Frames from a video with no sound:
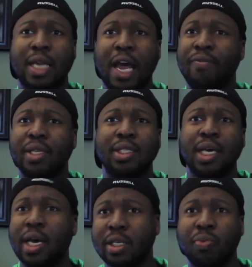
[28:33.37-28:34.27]
that I haven't even
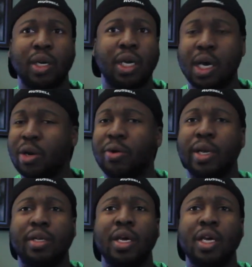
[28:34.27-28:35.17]
touched with Gunner
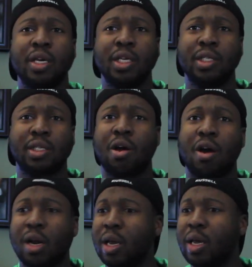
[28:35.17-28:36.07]
and
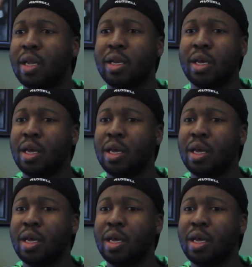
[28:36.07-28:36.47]
Scarlett, and